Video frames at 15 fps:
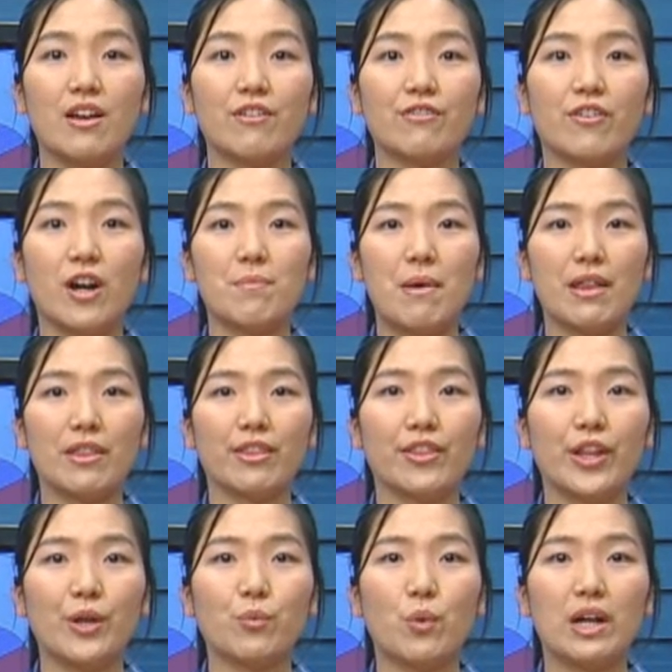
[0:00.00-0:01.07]
for a
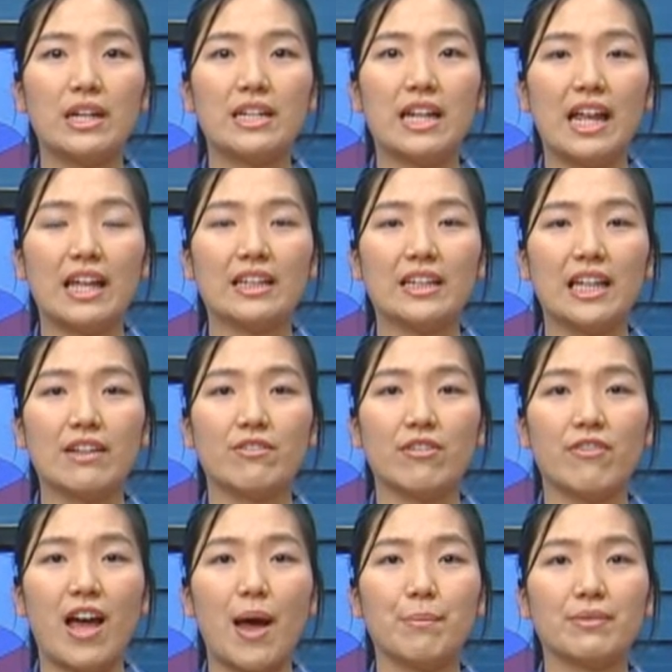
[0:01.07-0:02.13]
monthly one-day leave
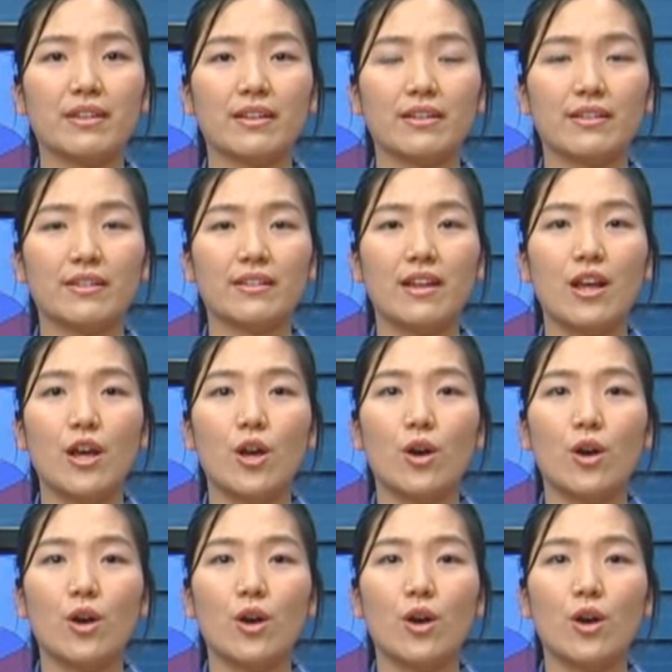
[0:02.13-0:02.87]
of absence